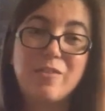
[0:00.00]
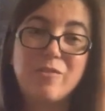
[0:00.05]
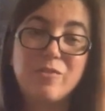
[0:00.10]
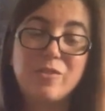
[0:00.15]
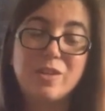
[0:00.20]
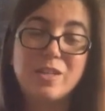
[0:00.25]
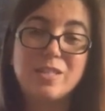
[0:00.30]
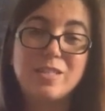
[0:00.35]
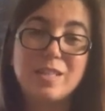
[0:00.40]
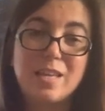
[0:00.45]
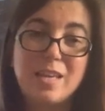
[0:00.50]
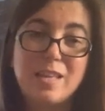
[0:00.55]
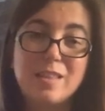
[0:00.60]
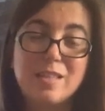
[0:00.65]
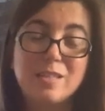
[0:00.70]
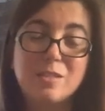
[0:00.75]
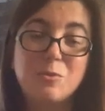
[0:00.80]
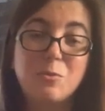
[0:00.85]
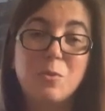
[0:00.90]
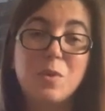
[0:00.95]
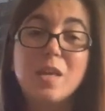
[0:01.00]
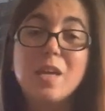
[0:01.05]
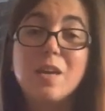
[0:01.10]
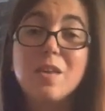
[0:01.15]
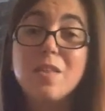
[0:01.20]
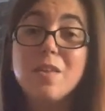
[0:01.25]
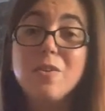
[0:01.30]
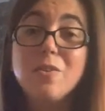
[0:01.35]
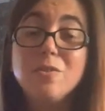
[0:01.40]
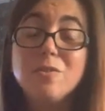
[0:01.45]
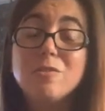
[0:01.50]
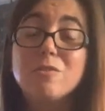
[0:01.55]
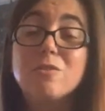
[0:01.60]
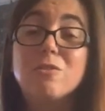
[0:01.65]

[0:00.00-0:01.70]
every day this week though,